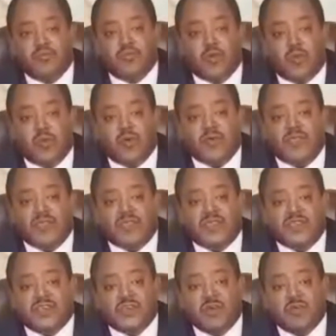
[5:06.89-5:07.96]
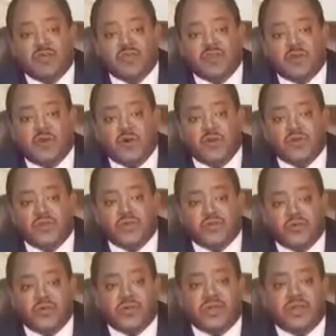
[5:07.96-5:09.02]
promote the teaching of the Golden
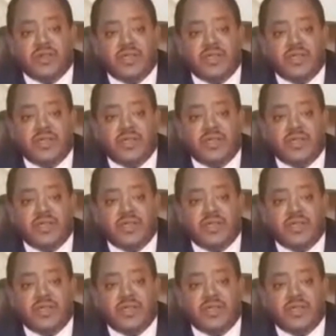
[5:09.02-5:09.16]
Rule,